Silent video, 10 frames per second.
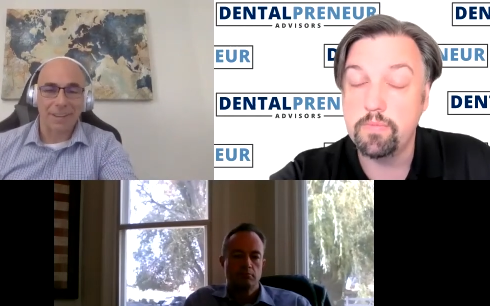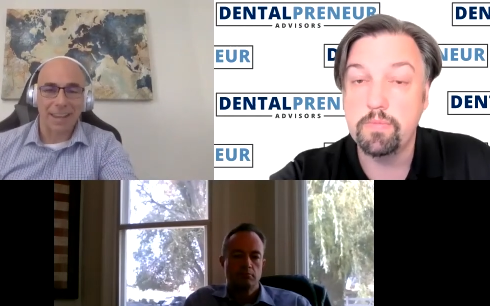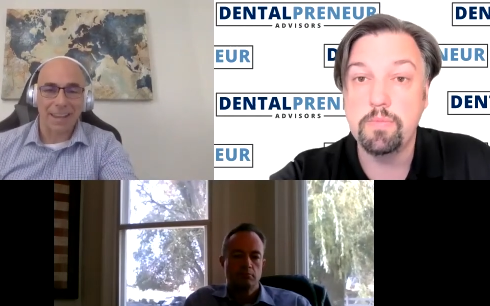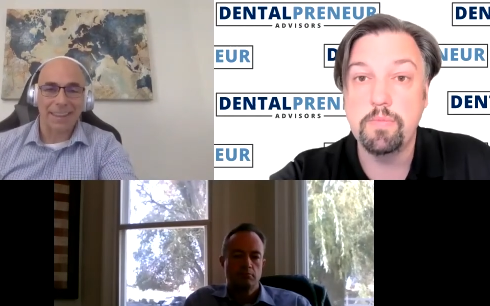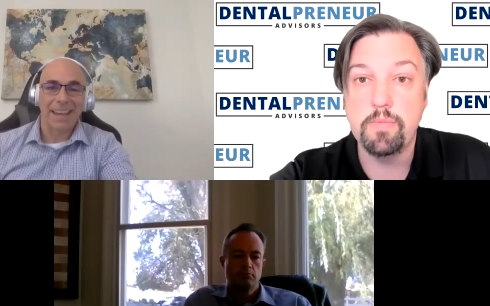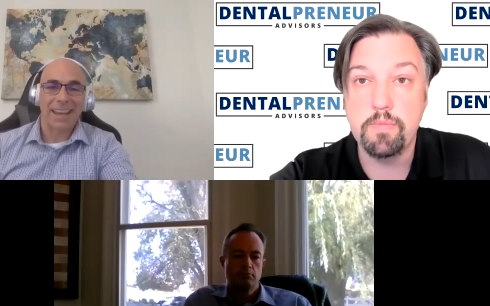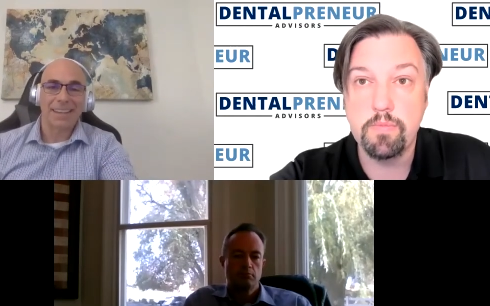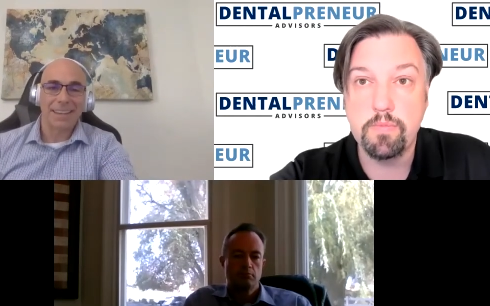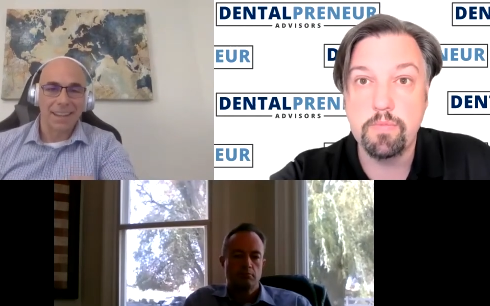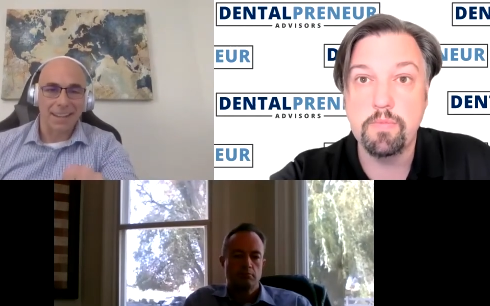Speaker 1: I've had
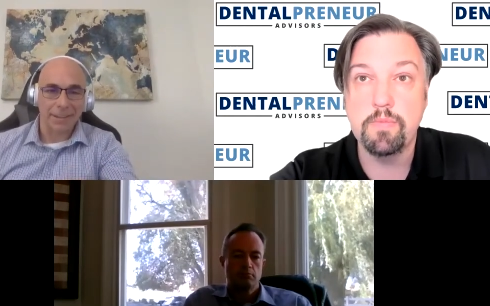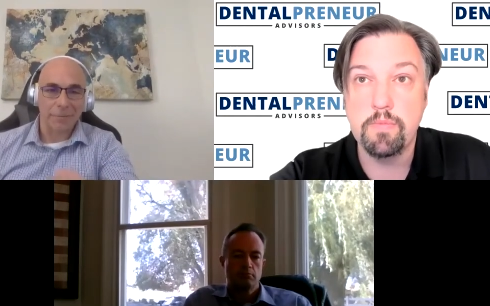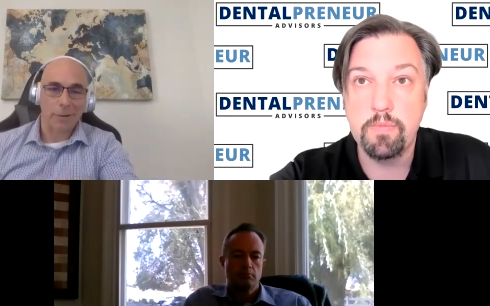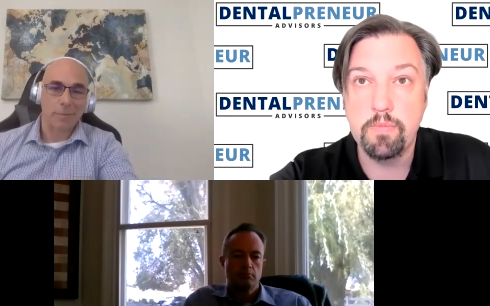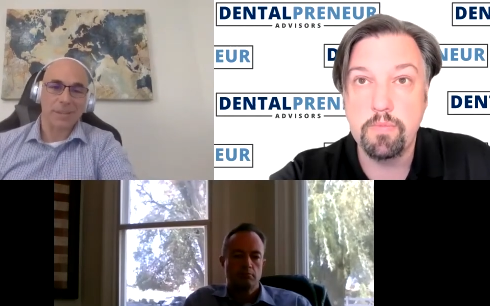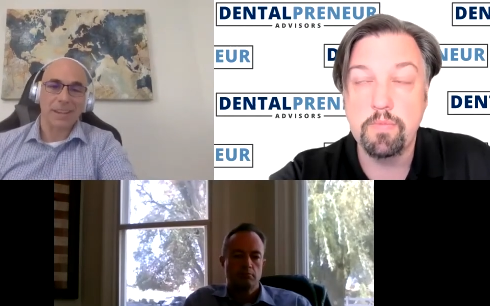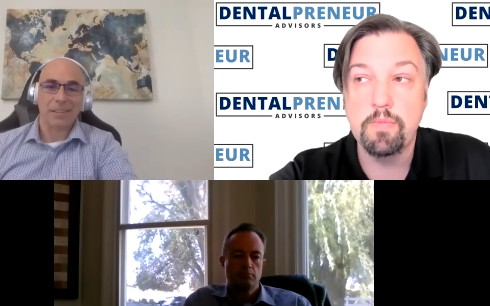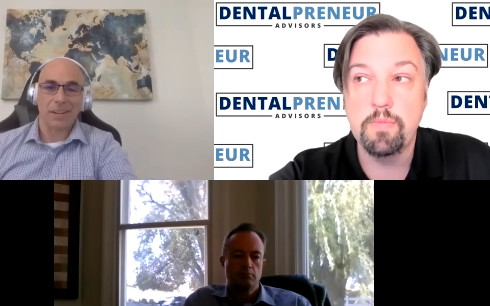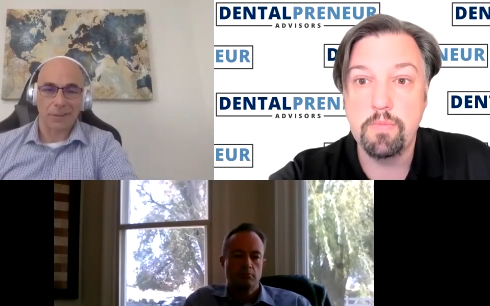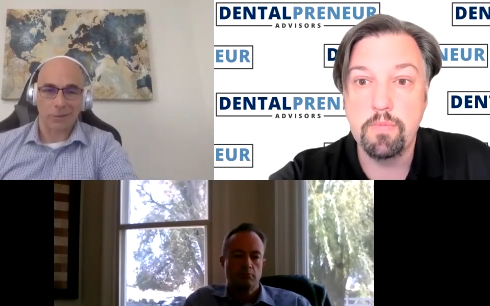that as I've
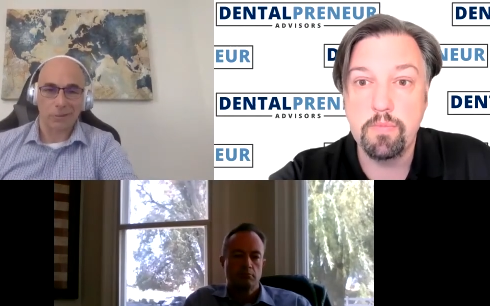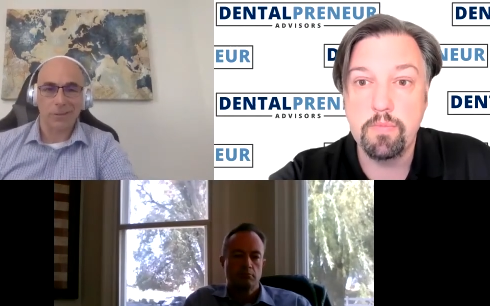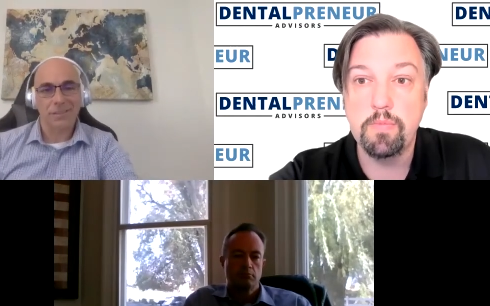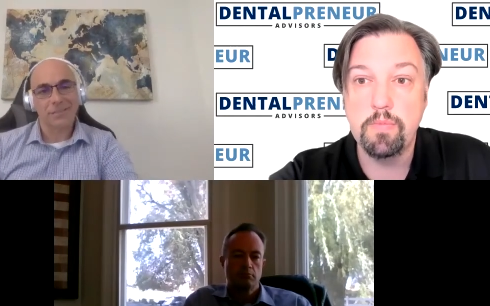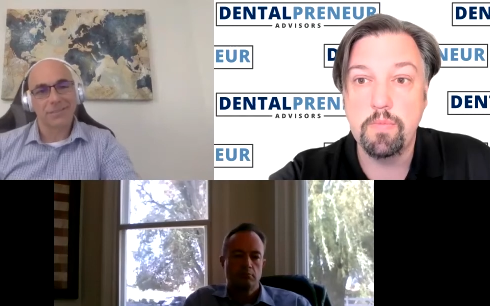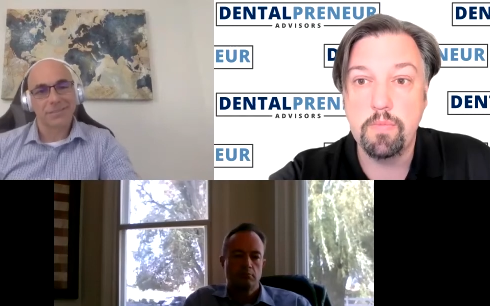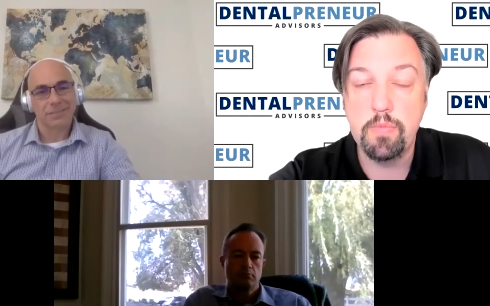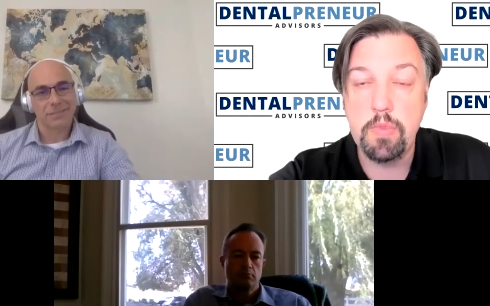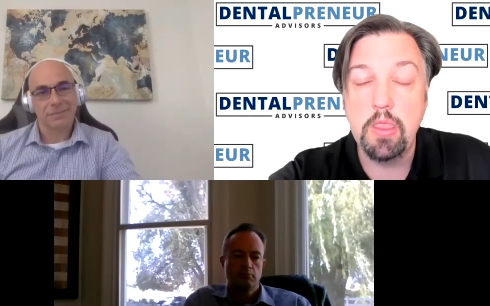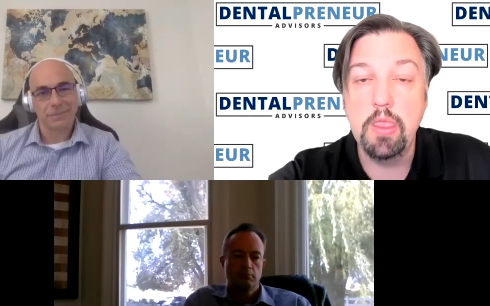represented doctors.
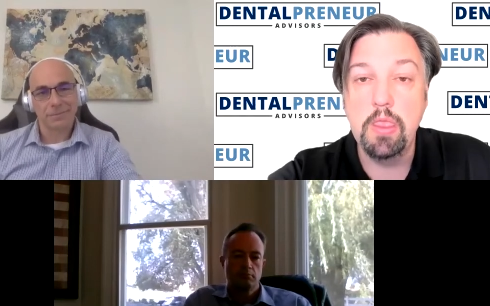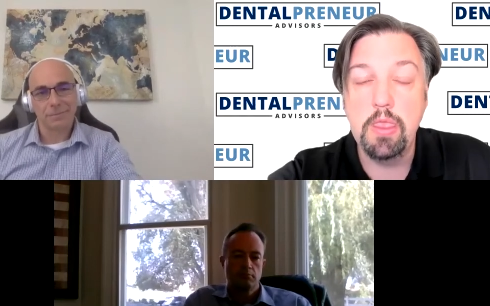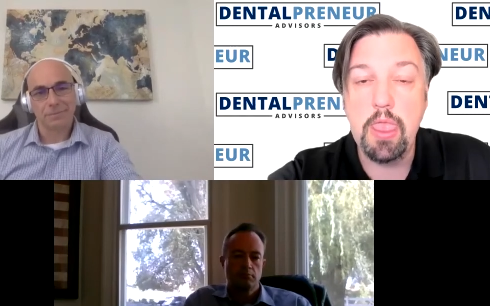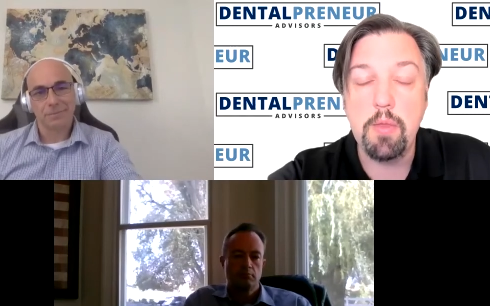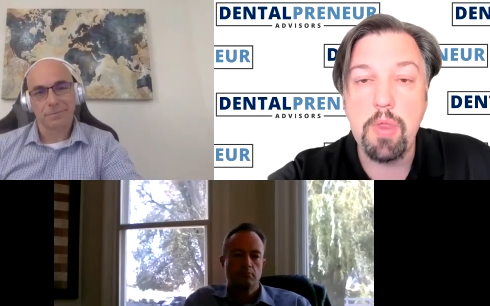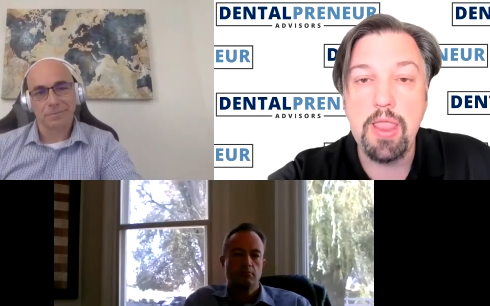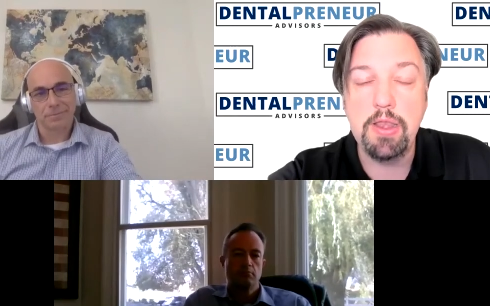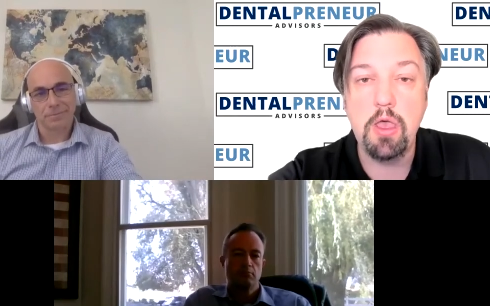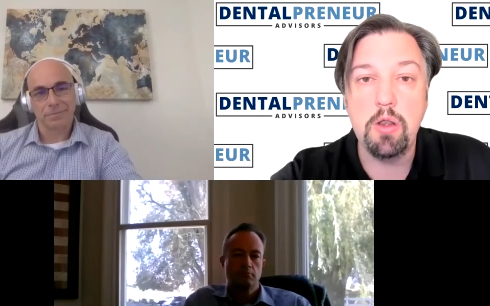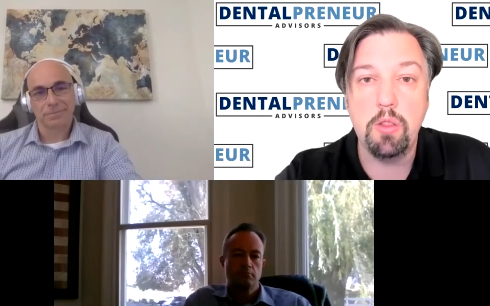
Speaker 2: Yeah,
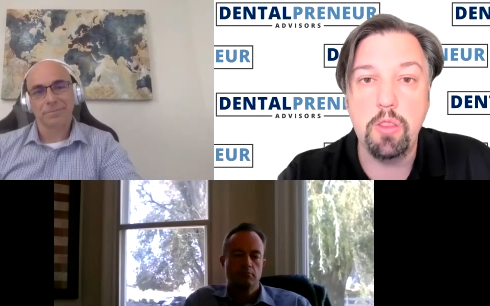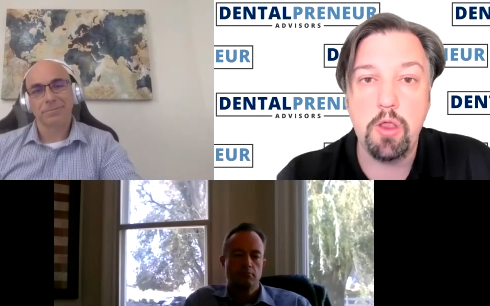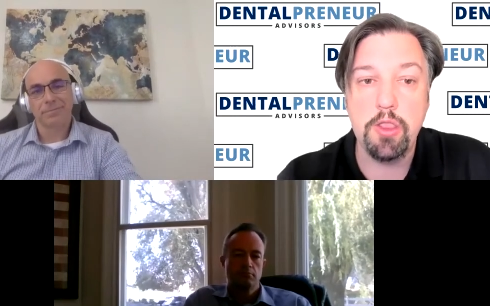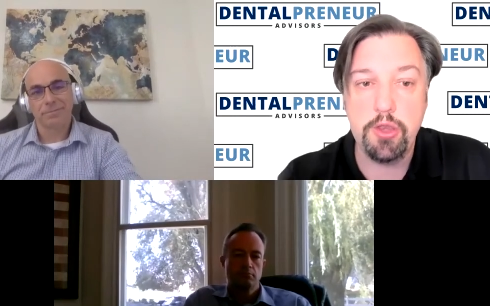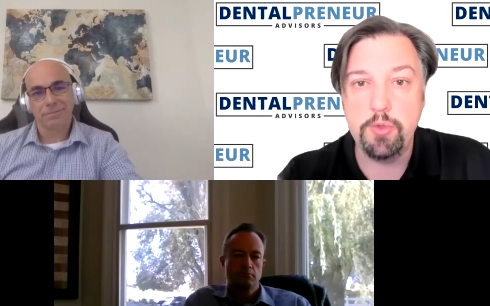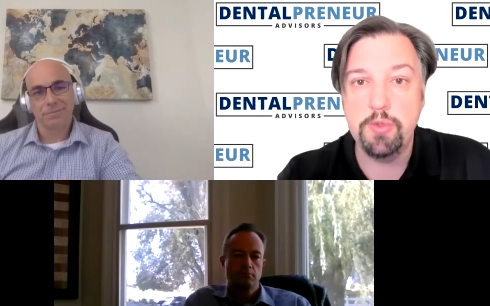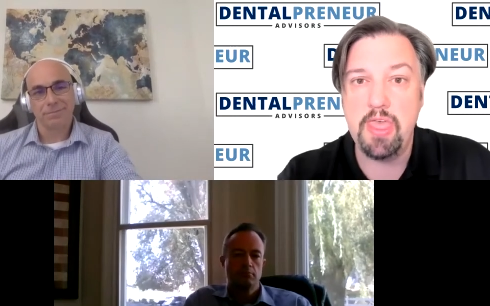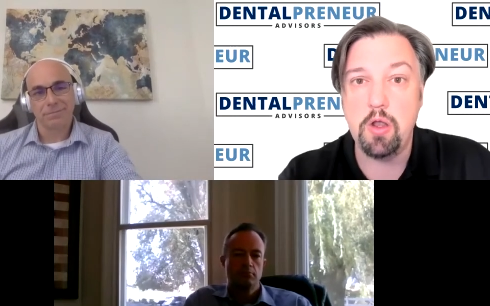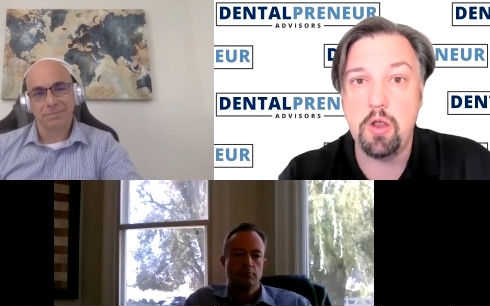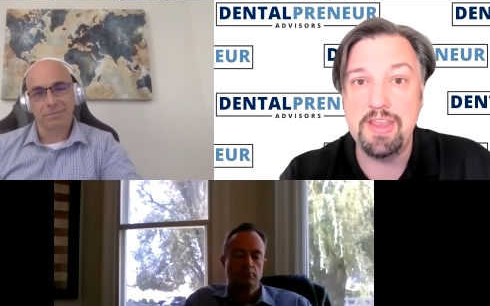right. Not only are you doing
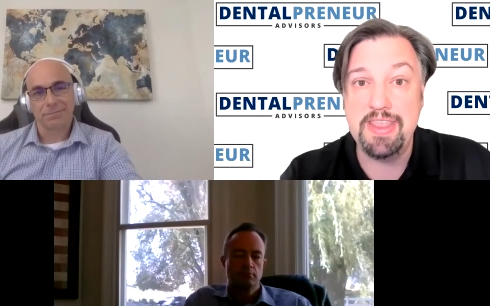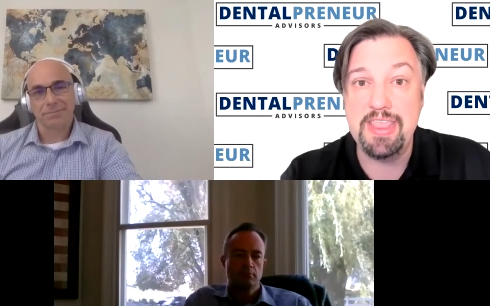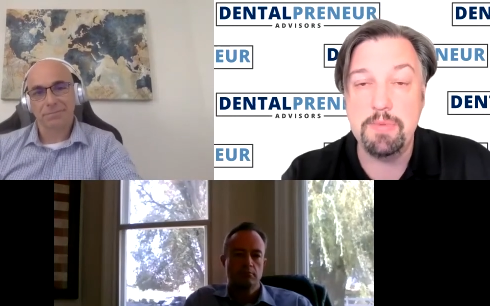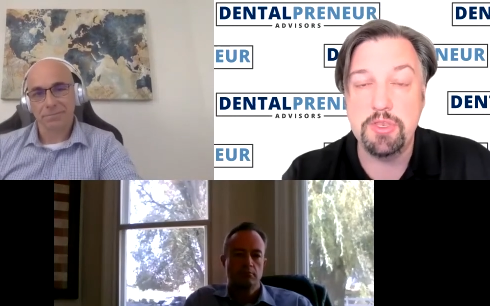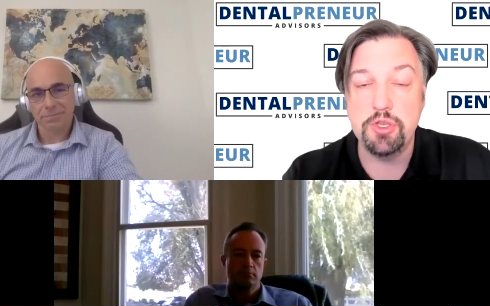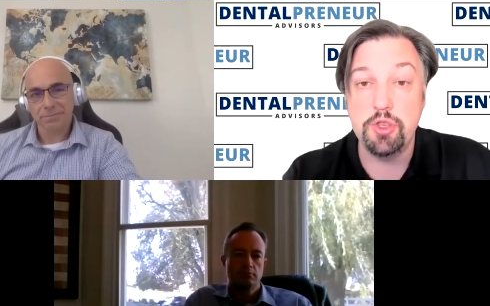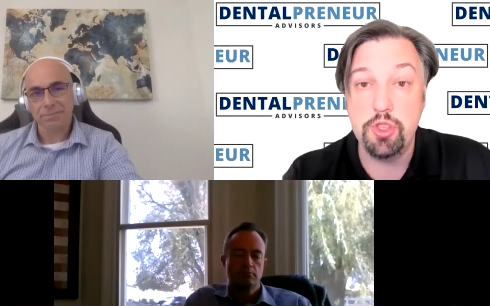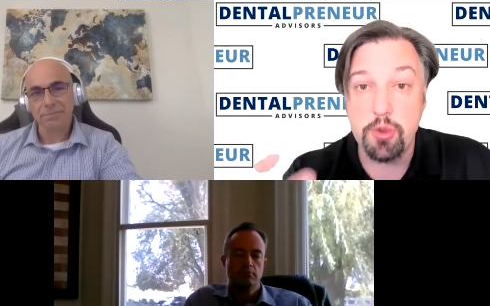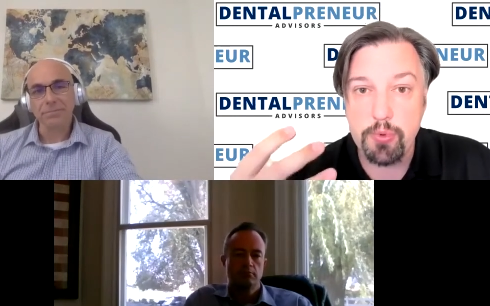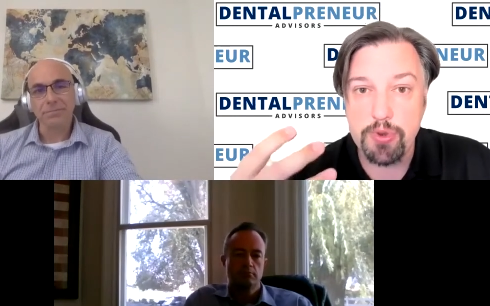that R and D, but you're,
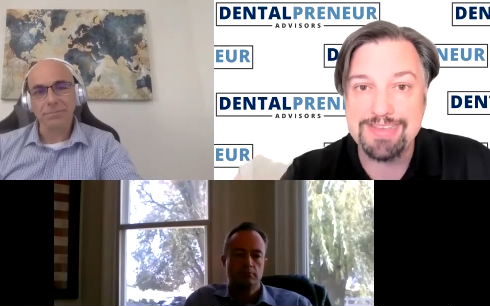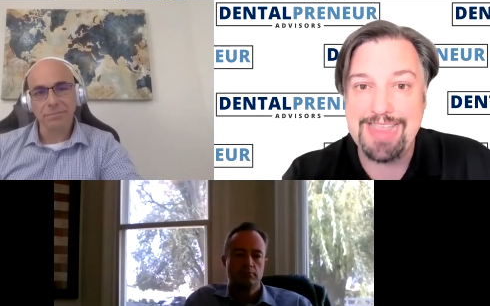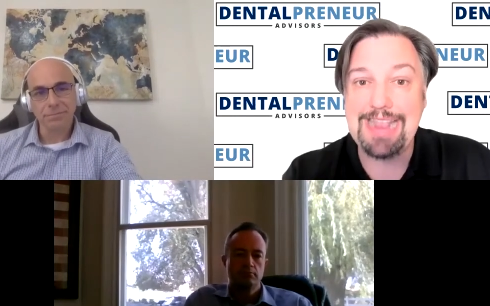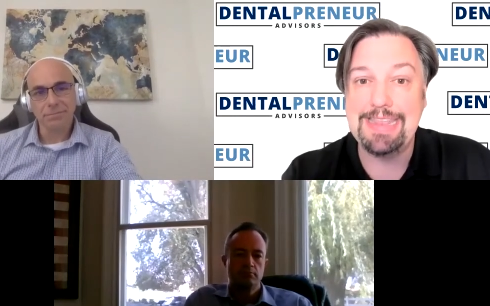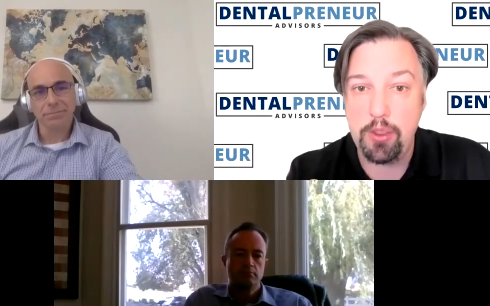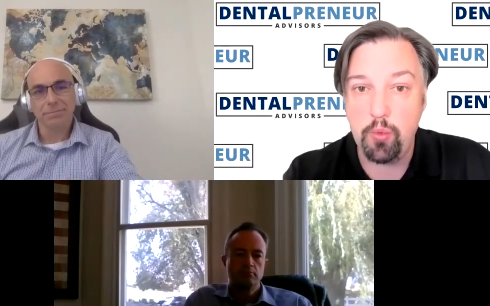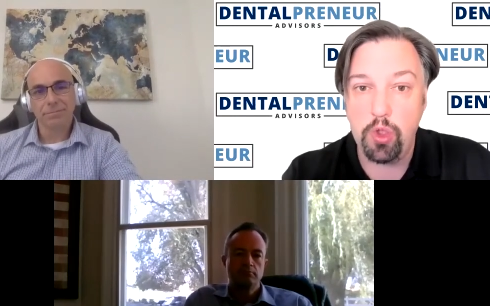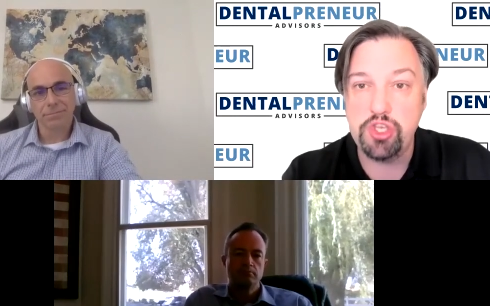you're protecting